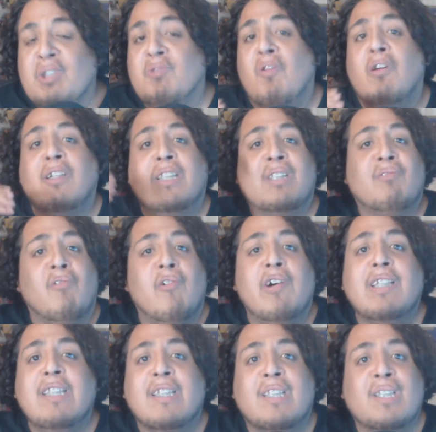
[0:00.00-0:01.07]
Trunks
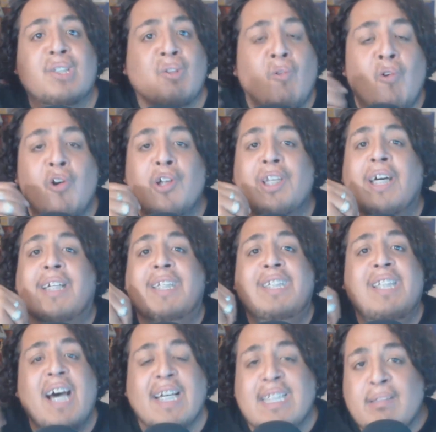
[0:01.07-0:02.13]
throwing the sword, a
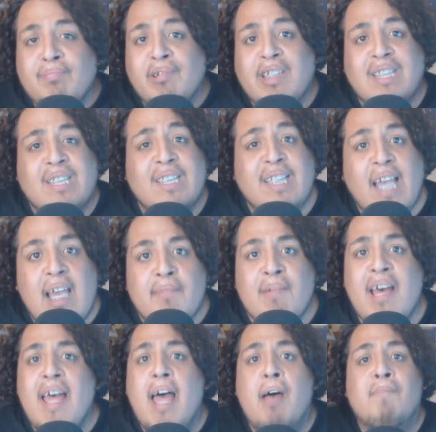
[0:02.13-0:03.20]
desperate escape,
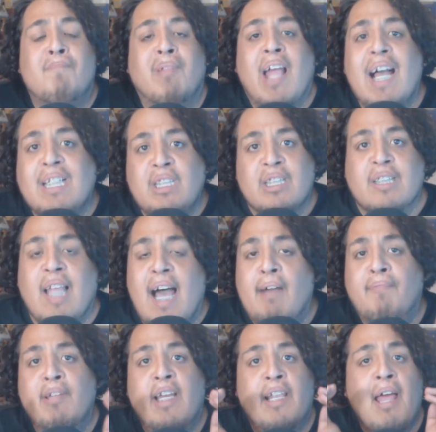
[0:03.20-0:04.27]
and Black just
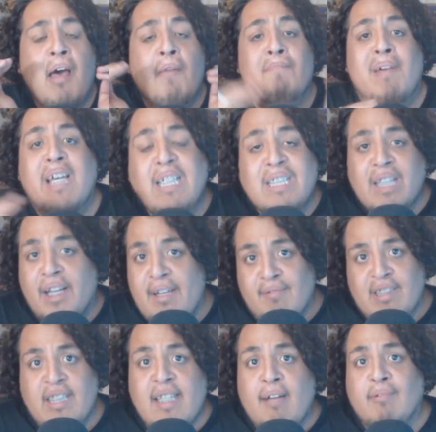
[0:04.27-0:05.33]
laughing, and based on
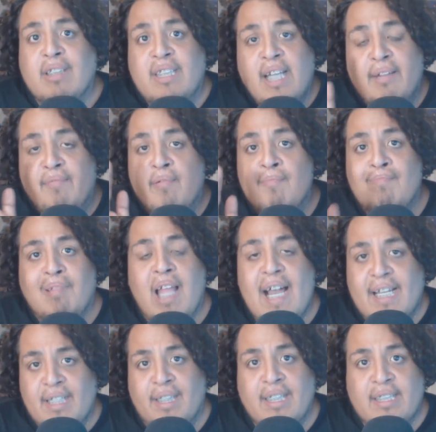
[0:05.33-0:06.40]
everything that was said from
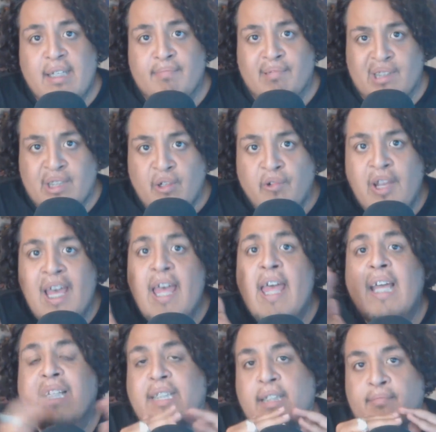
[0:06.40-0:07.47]
Black in this episode,
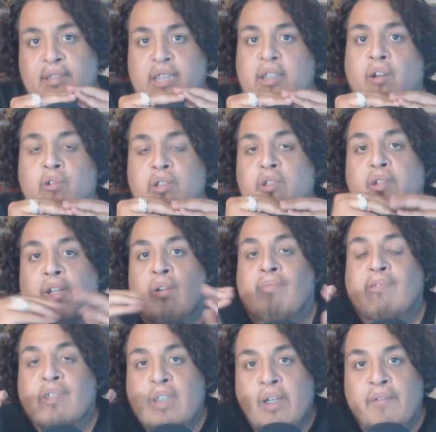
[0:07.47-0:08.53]
it seems as though you can
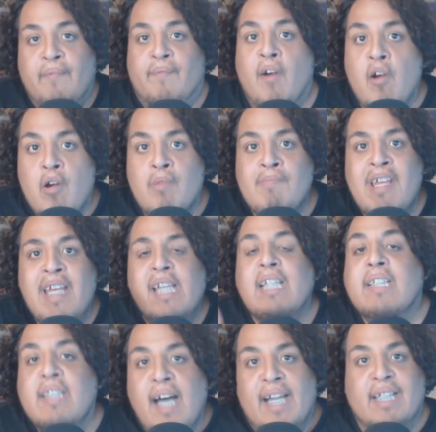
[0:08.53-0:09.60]
almost confirm
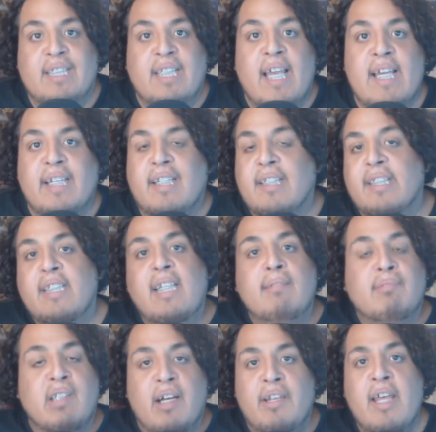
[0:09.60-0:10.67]
he's not a Saiyan, because he
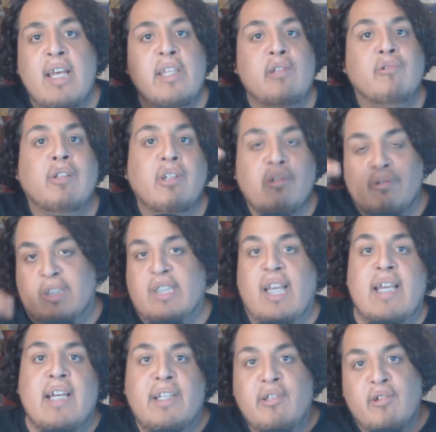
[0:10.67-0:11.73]
keeps on, you little
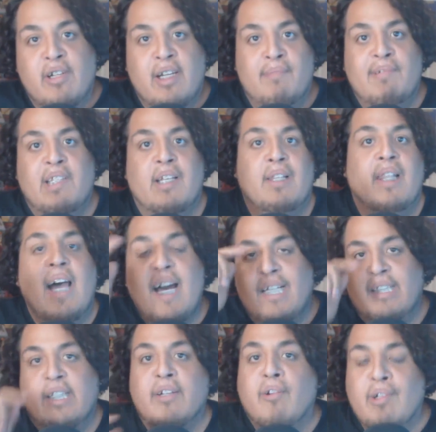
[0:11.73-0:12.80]
Saiyan, you're gonna be the
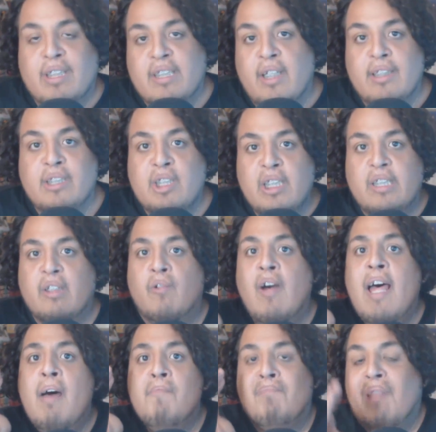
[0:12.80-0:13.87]
last and all this other shit. So
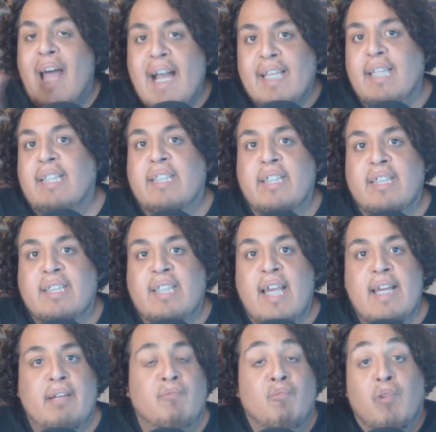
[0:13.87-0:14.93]
Black isn't a
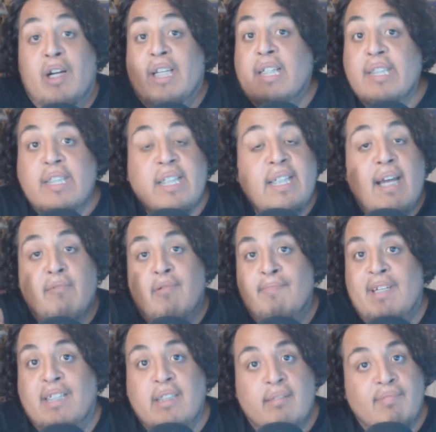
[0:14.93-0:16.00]
Saiyan. What is he? That
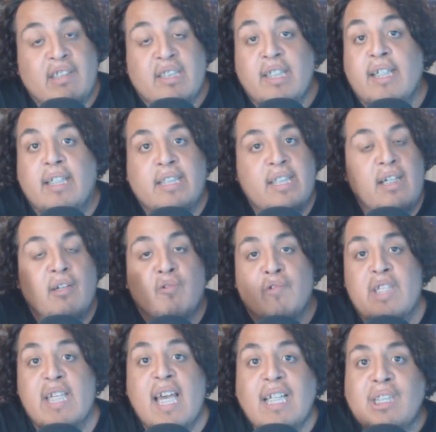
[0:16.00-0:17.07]
remains to be seen. Is he a
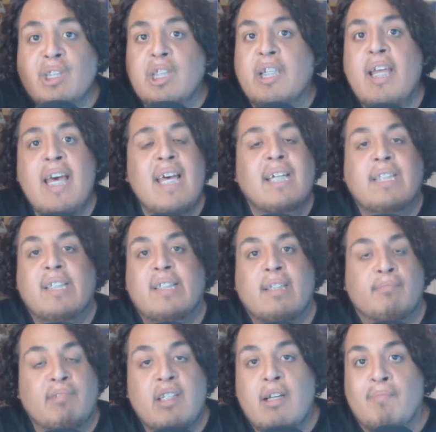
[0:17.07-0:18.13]
creation? Is he
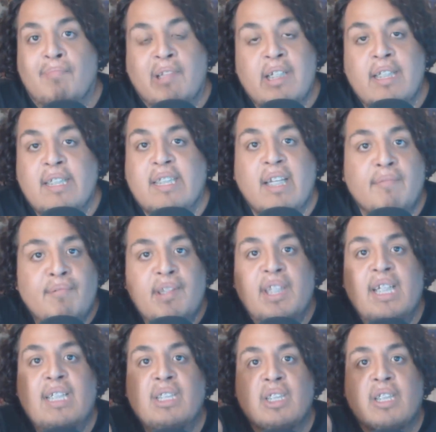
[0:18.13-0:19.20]
something completely different?
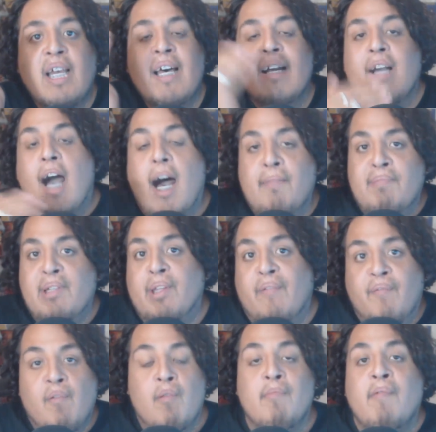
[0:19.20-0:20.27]
Did he just copy the
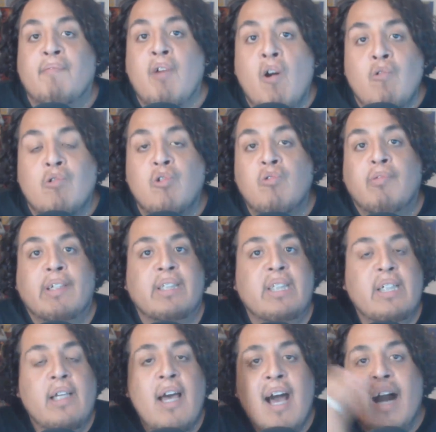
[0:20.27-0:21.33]
form of Goku? Was
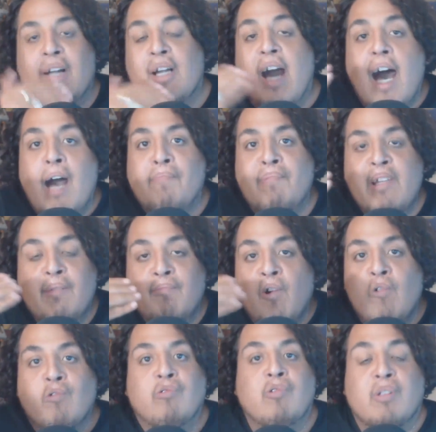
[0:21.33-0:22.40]
he a copy of
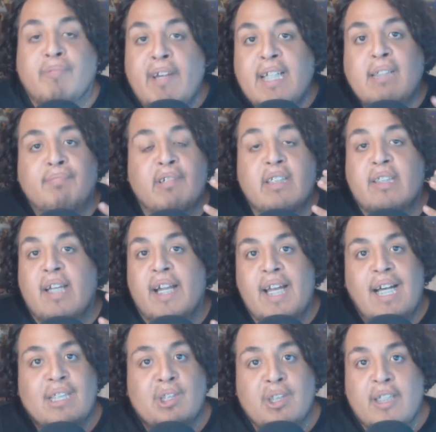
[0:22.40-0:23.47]
Goku's face, but he's not
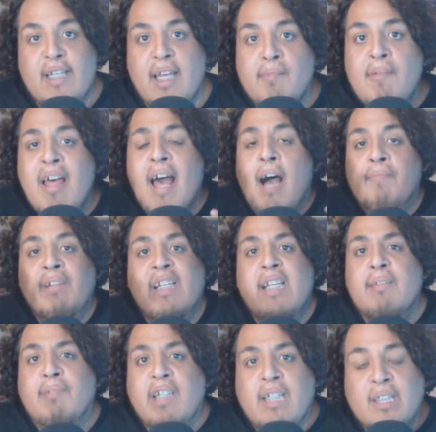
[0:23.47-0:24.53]
actually him? I mean,
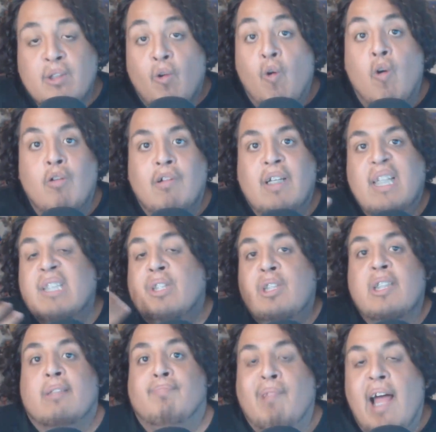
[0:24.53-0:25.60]
even his aura is
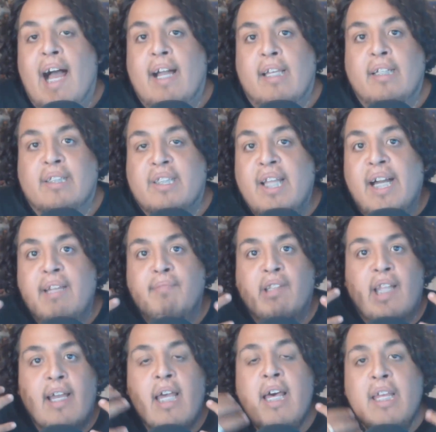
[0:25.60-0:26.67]
just Black. It's not even
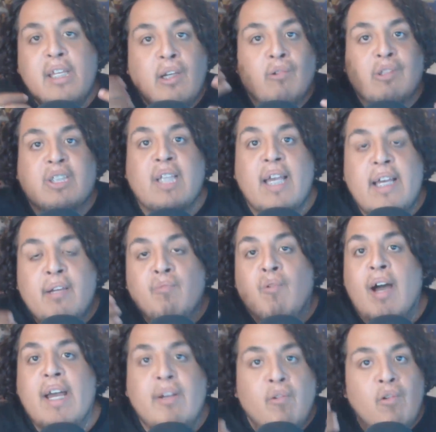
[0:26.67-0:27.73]
like, you know, Saiyan
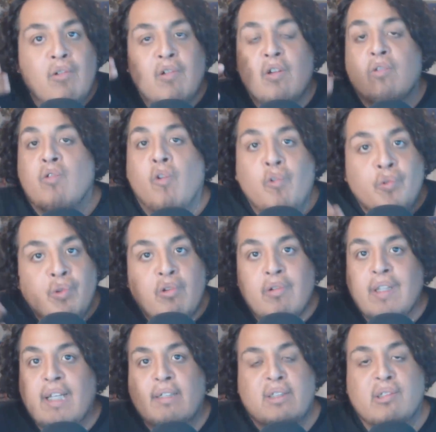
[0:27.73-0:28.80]
white aura, gold aura,
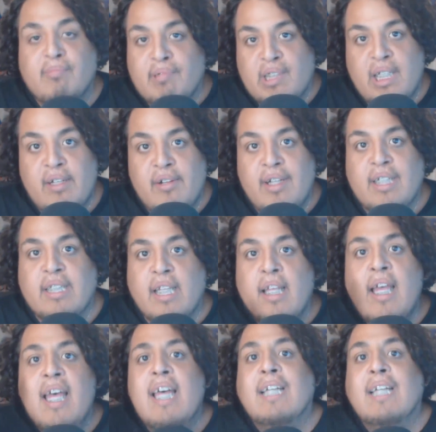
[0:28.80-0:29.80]
like a Super Saiyan or anything.